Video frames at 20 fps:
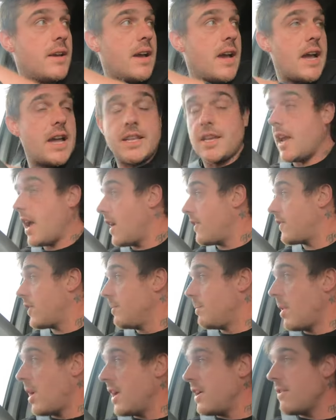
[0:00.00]
and you have to
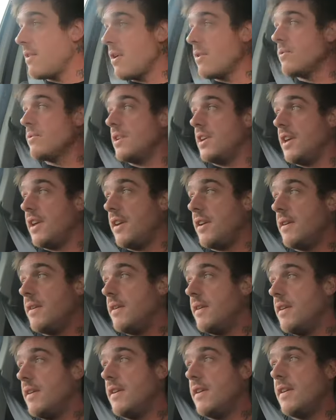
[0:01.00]
buy your own gear,
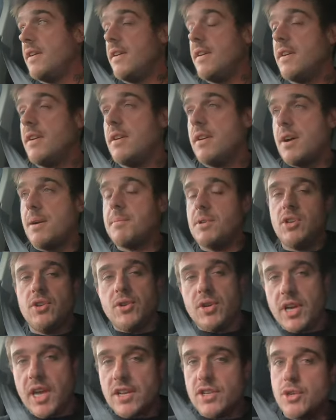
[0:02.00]
I mean, you
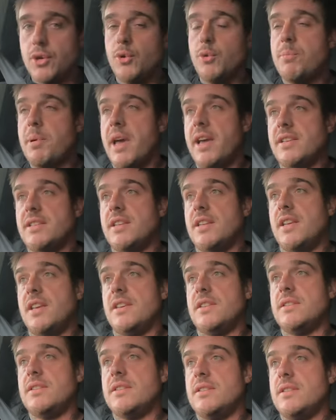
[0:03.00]
can get two pairs of
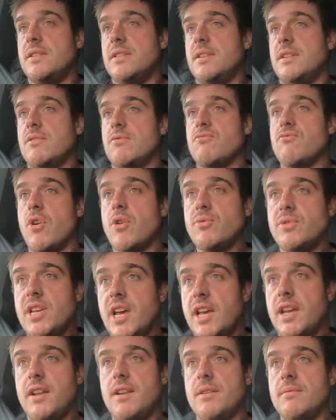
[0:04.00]
these,
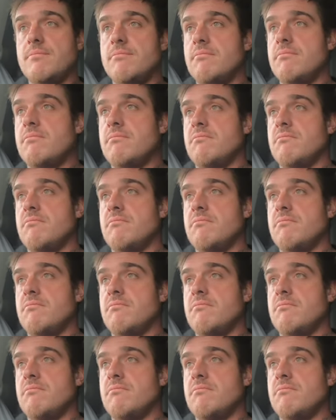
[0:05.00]
rotate them,